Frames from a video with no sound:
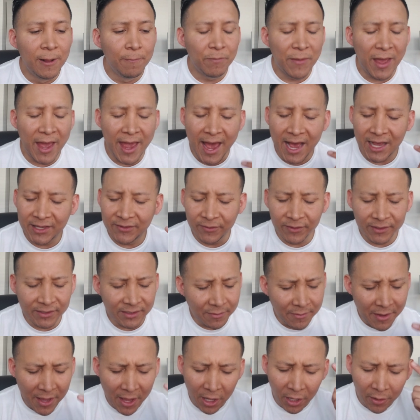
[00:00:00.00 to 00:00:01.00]
I asked for
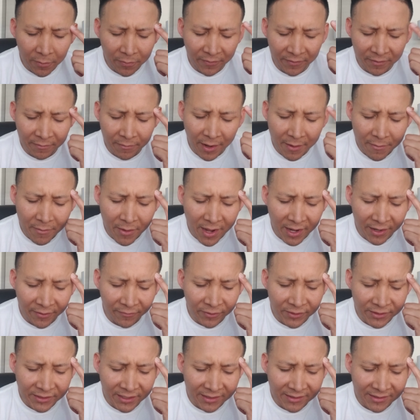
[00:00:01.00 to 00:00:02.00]
some help in my mind
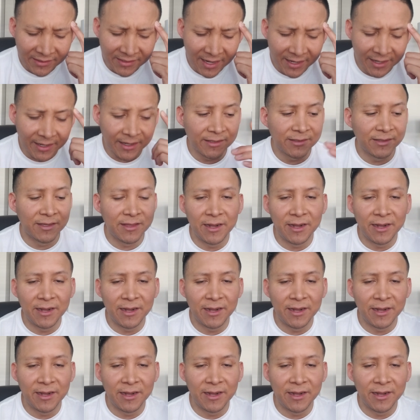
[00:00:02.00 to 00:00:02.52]
for ten seconds,